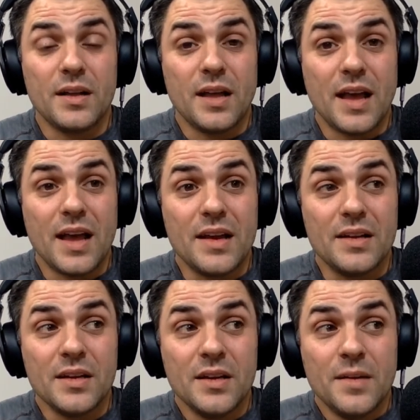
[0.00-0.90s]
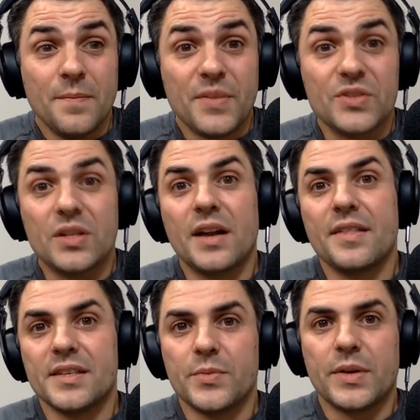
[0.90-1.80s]
And there's a lot of
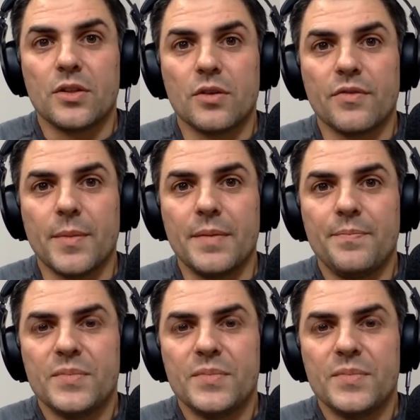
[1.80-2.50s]
things that we can learn from it.